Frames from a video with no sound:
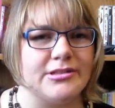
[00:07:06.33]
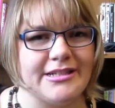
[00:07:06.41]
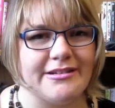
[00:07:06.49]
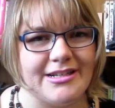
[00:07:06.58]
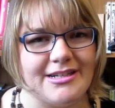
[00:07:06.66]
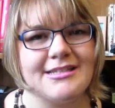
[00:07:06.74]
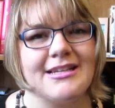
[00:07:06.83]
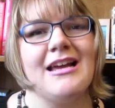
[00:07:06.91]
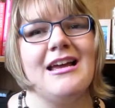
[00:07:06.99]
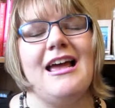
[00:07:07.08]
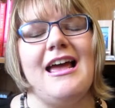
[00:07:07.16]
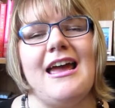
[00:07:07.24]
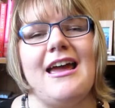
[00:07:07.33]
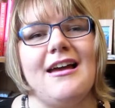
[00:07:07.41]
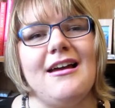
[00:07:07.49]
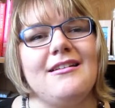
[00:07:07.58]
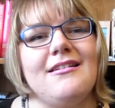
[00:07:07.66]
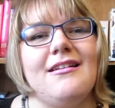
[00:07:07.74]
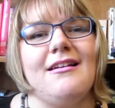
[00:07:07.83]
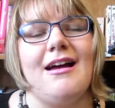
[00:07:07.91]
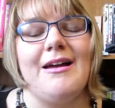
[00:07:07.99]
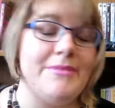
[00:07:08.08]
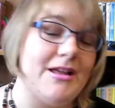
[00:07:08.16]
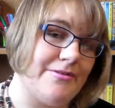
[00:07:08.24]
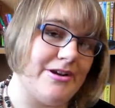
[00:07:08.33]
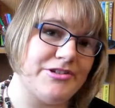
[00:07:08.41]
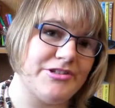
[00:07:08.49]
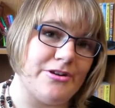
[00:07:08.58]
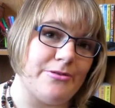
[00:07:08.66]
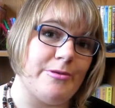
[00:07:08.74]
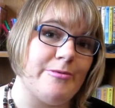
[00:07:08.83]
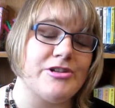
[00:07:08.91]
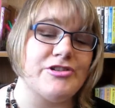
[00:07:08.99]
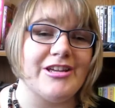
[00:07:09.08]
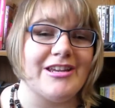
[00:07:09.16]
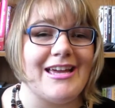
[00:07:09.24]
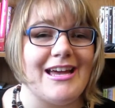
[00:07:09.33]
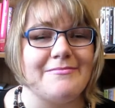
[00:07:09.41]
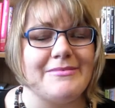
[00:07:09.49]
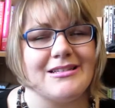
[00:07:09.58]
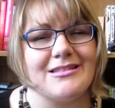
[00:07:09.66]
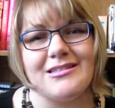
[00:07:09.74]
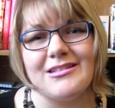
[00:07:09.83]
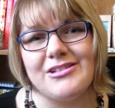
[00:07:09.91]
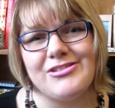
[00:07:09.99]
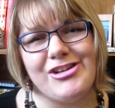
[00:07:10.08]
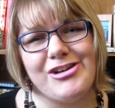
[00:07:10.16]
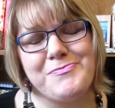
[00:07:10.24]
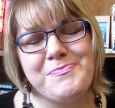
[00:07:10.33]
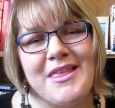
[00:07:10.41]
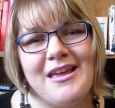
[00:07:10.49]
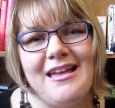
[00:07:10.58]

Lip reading: series, and anyway, I just started rewatching it again because it's a good show.